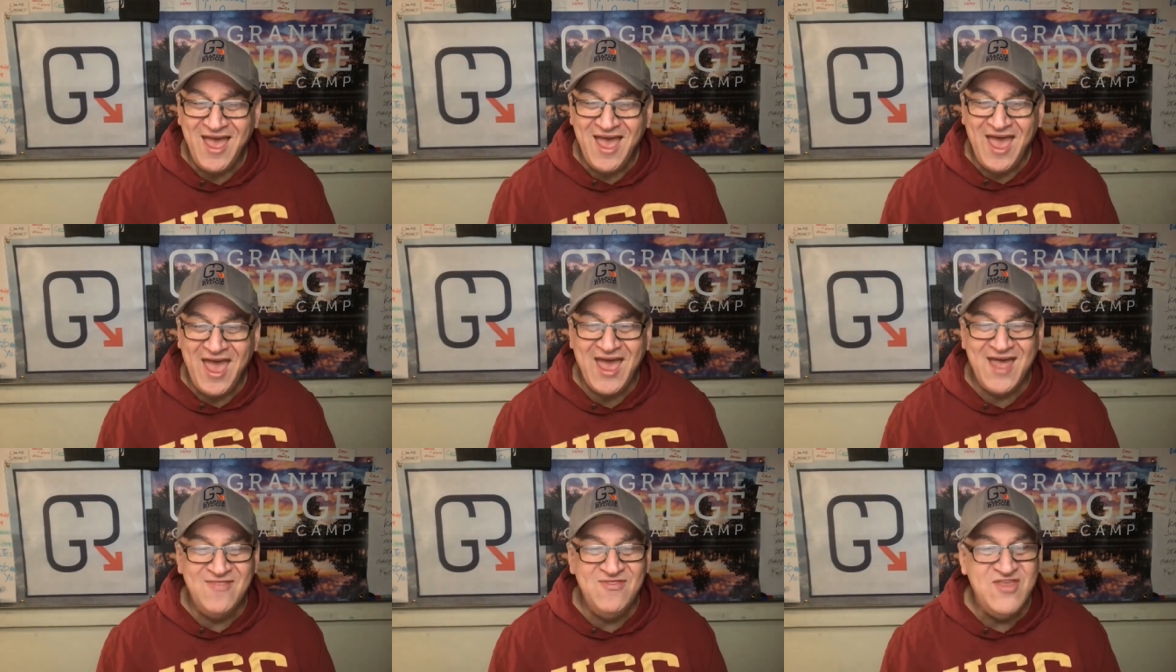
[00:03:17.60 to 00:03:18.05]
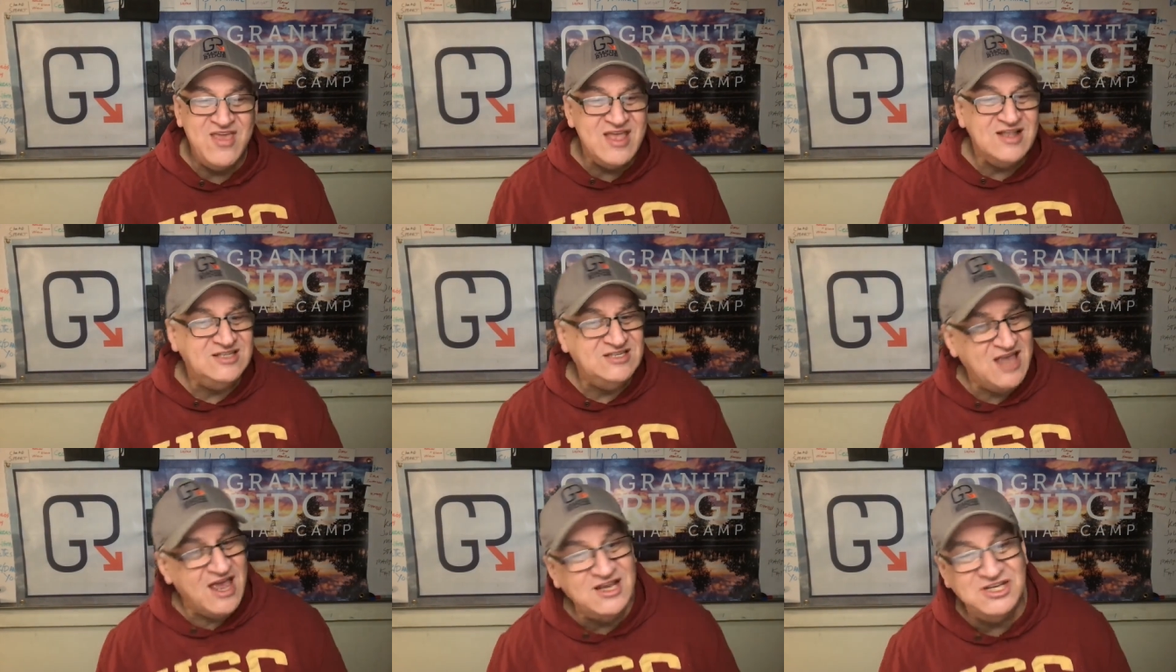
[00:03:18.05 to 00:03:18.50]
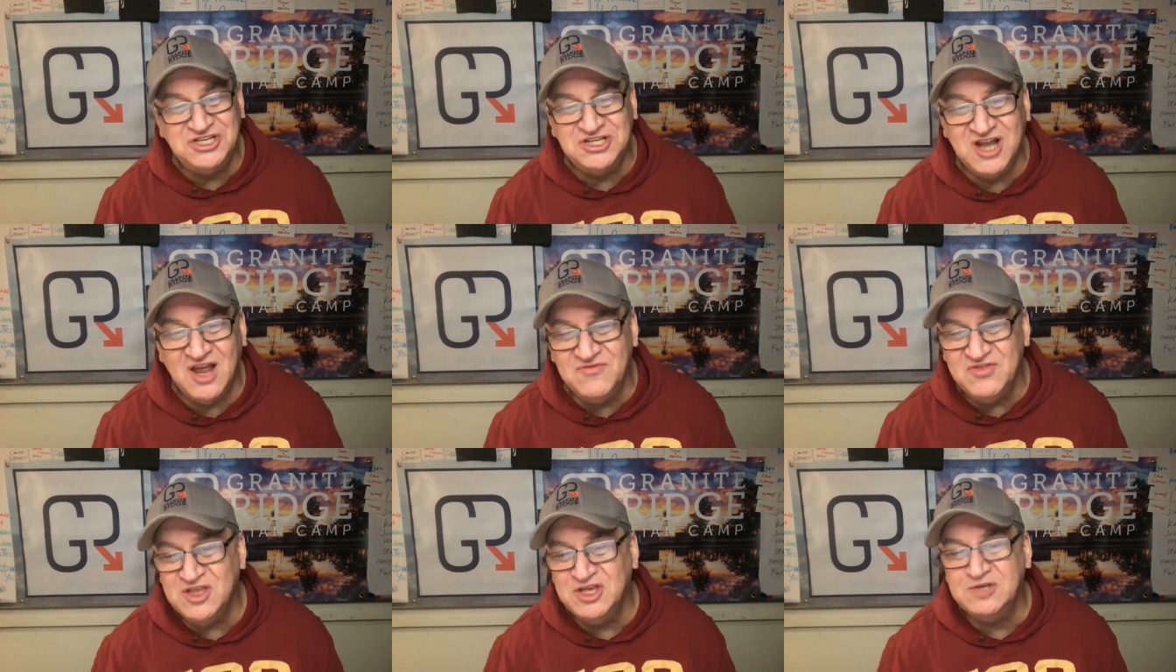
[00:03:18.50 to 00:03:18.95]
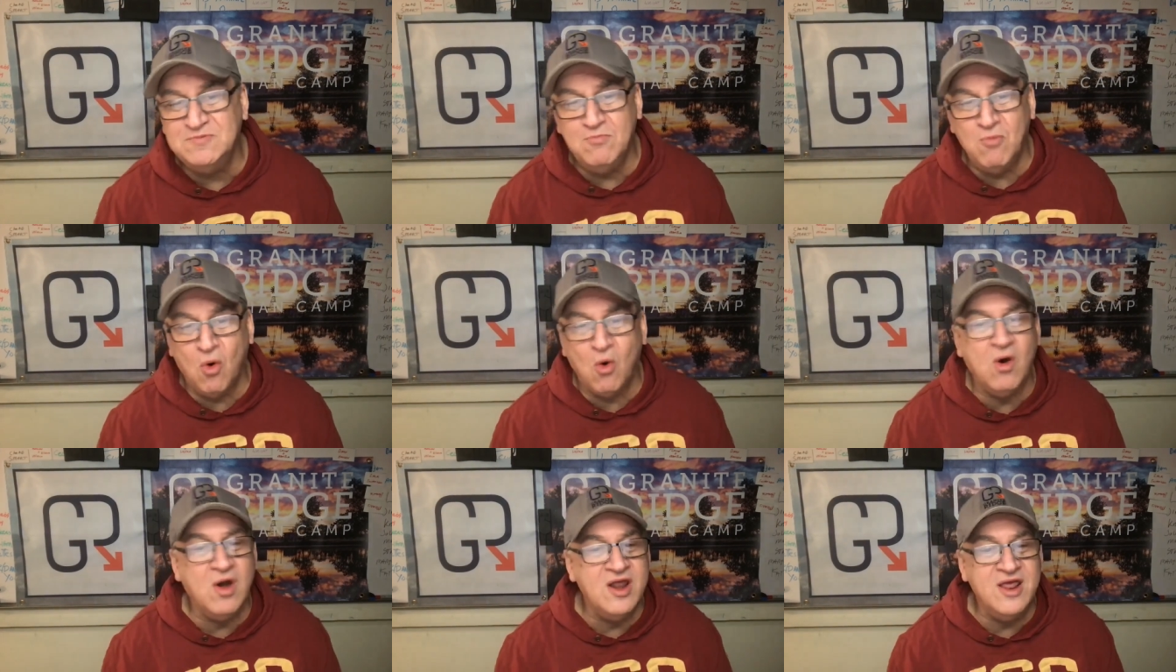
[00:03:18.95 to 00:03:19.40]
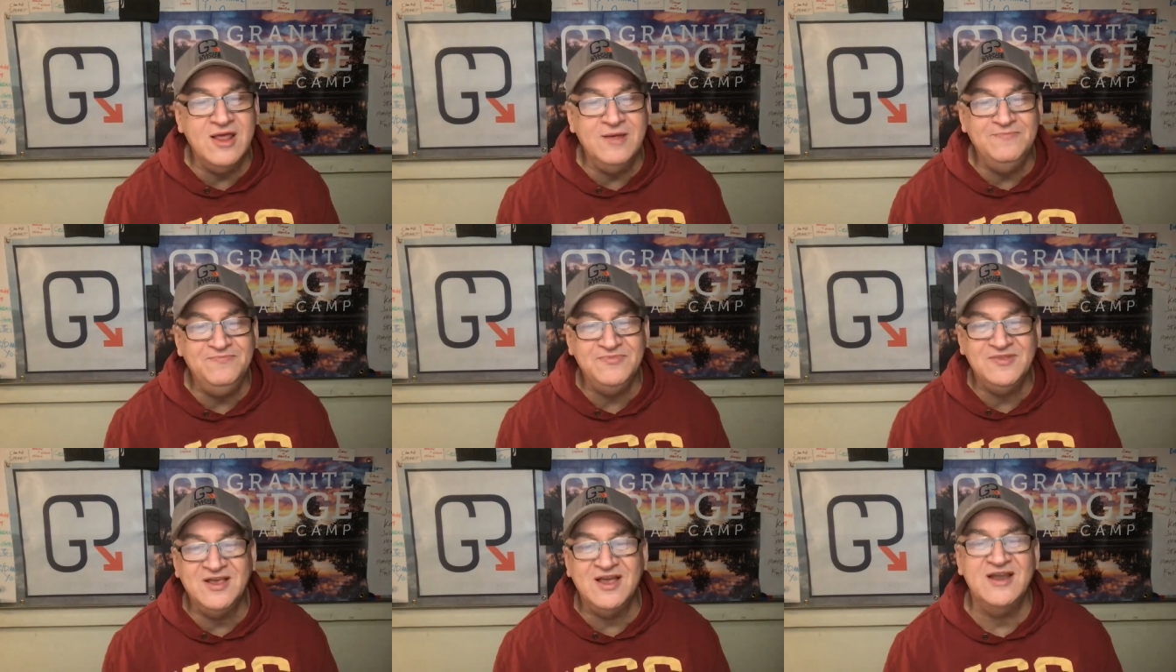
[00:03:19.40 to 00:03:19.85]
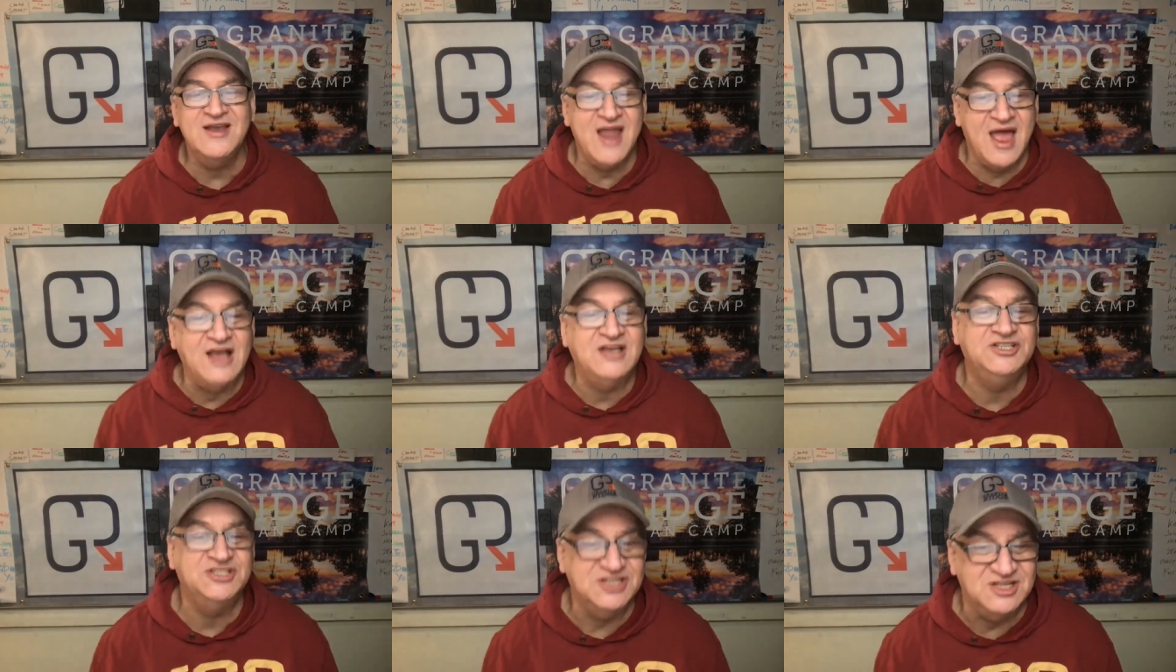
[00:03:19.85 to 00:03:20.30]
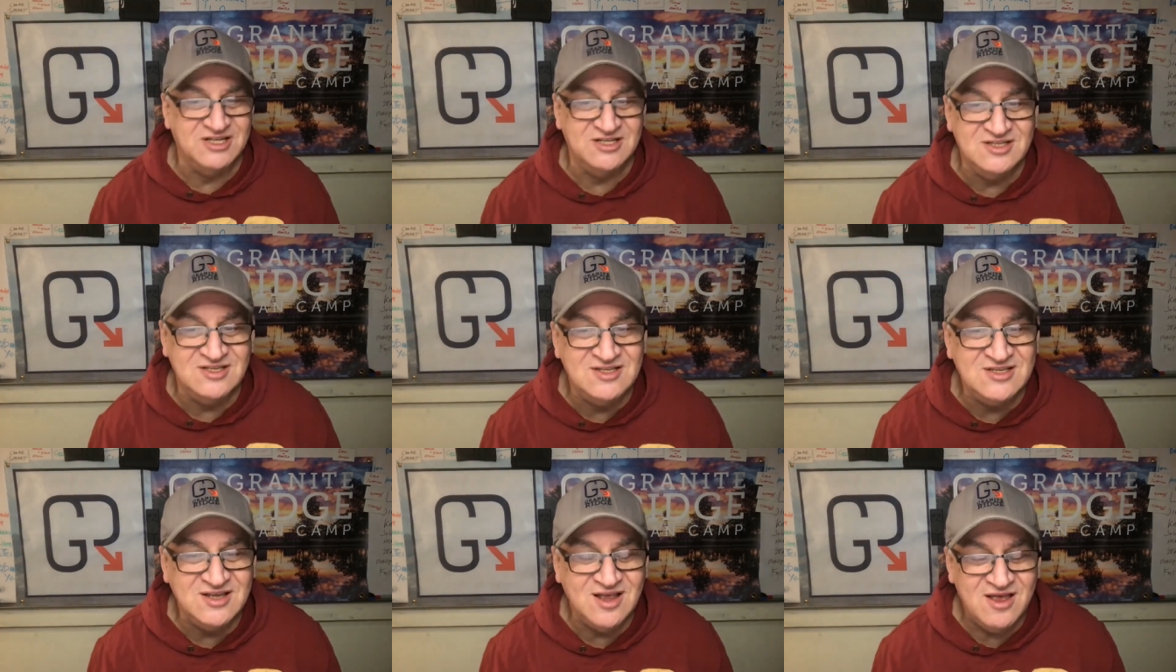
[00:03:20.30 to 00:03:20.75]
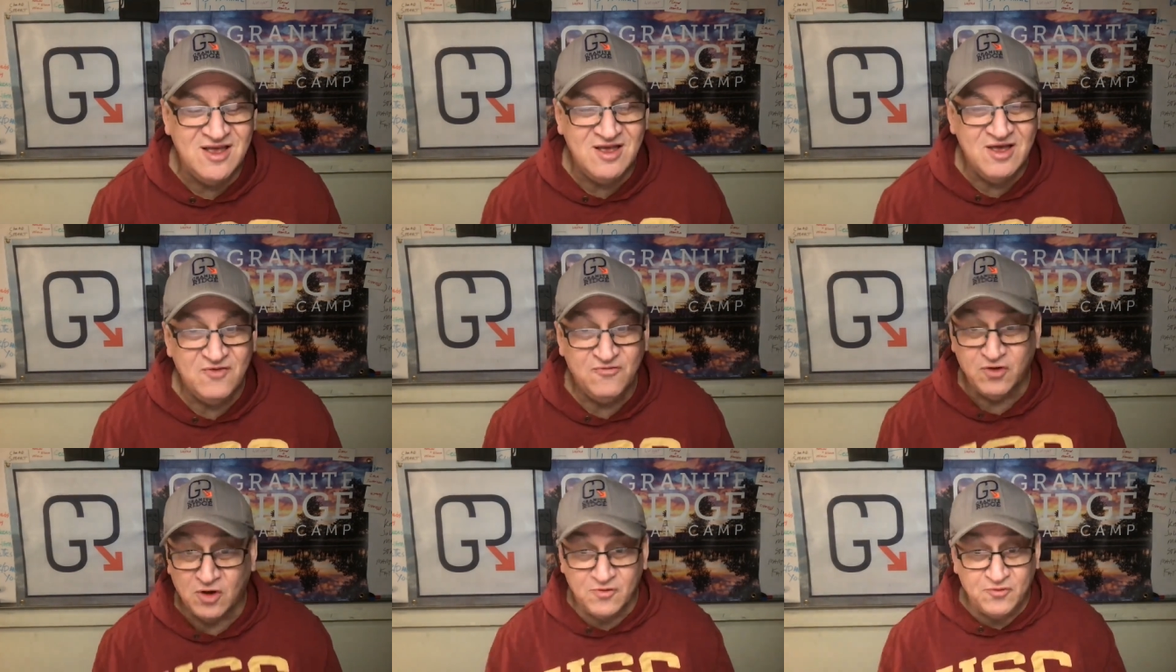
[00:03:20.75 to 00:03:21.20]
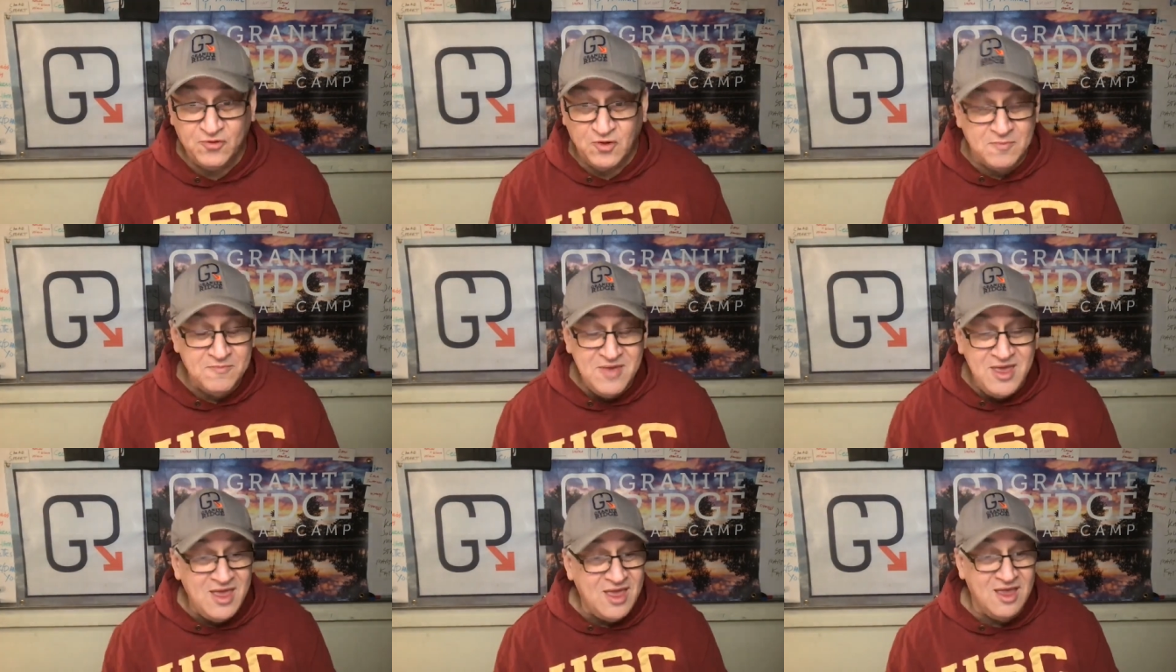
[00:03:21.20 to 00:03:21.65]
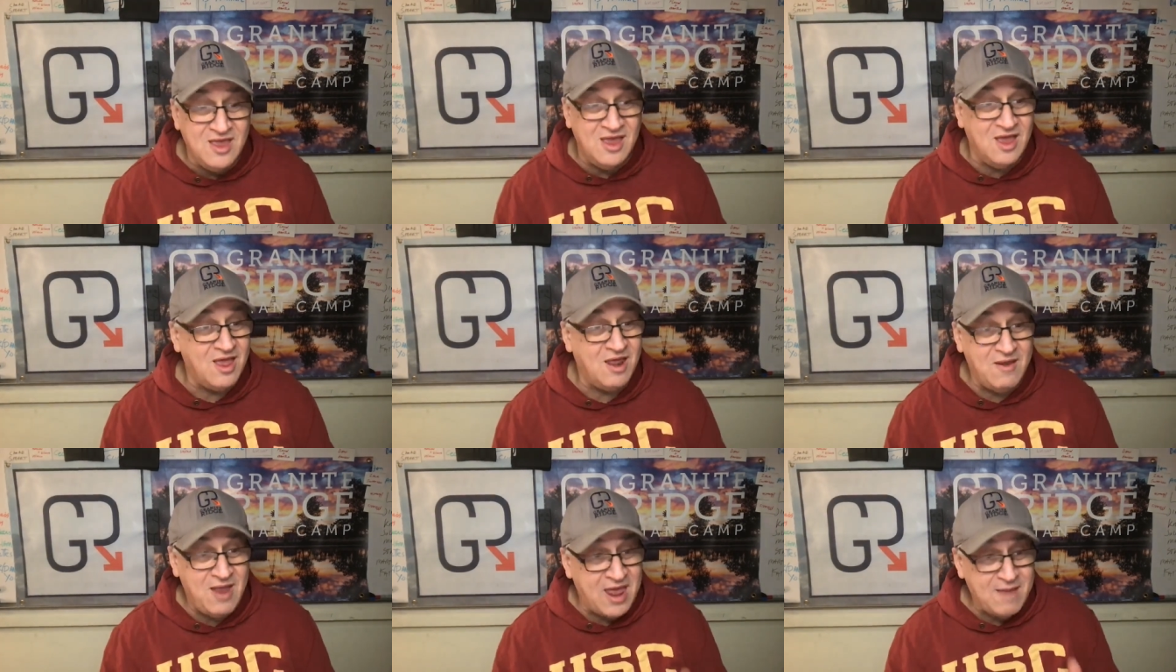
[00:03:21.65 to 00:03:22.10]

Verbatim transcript: And the intention of these morning connections for, for me and,